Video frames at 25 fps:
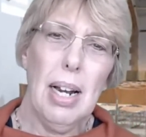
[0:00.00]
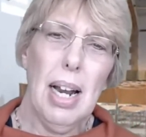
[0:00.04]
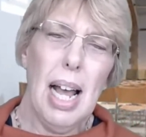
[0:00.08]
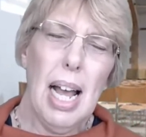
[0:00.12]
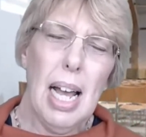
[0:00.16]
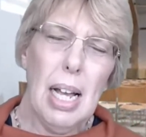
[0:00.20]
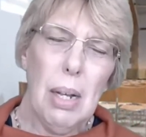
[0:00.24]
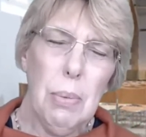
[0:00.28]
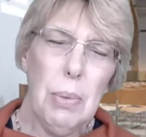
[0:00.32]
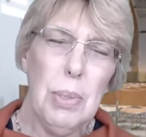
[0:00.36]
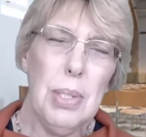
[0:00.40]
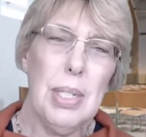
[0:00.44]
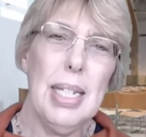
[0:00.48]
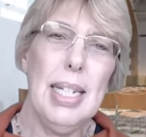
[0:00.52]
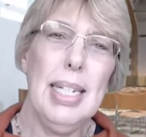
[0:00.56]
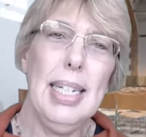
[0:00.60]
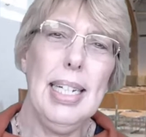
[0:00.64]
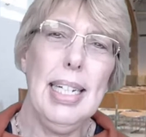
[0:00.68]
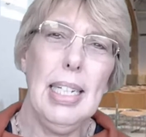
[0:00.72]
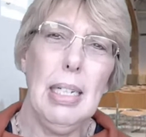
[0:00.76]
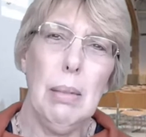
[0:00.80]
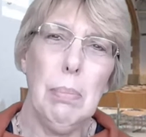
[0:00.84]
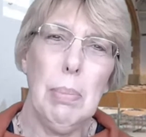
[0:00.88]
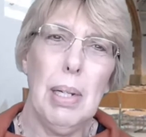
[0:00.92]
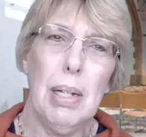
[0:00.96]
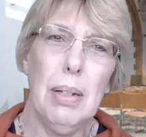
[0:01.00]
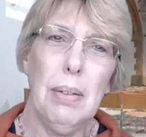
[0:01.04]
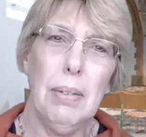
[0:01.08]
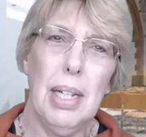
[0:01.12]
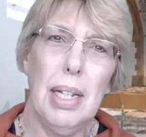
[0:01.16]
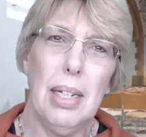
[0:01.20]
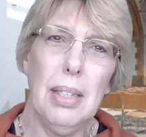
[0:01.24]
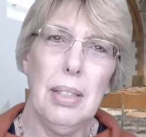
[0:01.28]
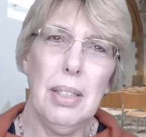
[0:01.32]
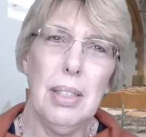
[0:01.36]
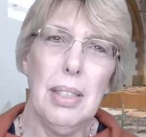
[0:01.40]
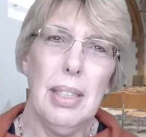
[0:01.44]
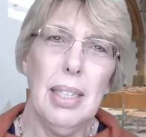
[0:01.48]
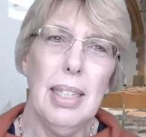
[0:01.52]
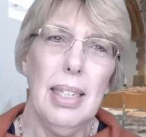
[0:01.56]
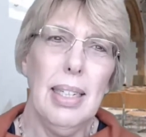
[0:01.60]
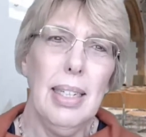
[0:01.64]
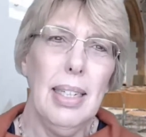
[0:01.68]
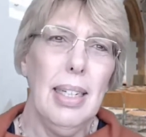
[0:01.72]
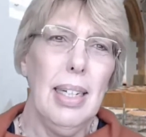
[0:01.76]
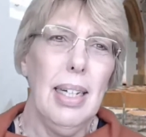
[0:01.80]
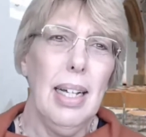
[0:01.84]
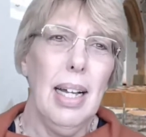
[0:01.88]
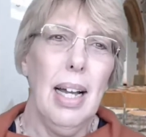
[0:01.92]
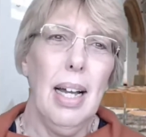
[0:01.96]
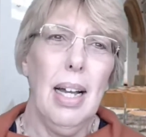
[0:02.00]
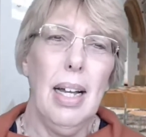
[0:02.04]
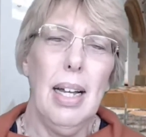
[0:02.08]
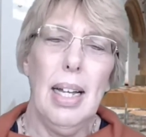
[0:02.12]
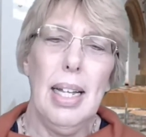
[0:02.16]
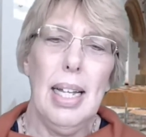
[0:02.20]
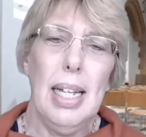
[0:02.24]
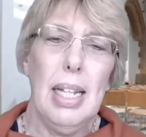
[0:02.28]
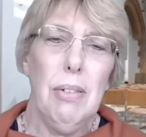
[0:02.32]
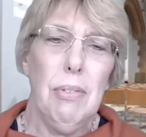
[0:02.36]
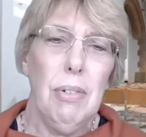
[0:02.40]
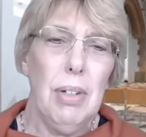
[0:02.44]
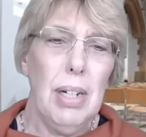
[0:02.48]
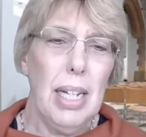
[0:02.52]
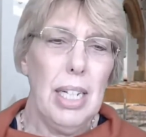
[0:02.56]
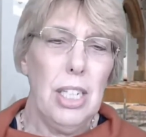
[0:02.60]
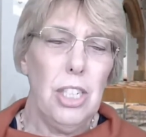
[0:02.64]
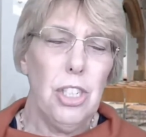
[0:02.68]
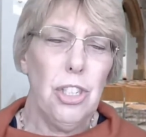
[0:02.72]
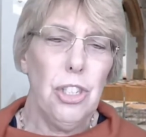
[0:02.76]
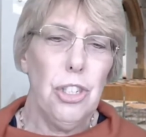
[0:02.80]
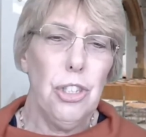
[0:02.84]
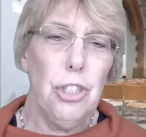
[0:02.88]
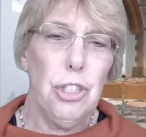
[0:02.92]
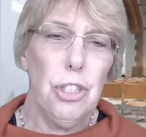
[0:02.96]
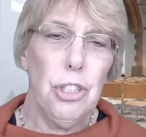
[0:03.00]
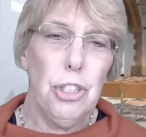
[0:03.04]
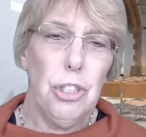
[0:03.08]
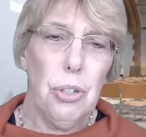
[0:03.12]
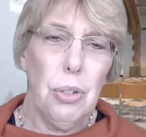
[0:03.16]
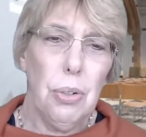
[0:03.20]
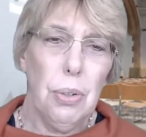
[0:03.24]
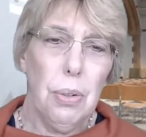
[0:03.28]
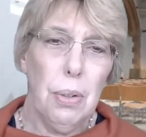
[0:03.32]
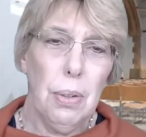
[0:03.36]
I was thinking about that in relation to John.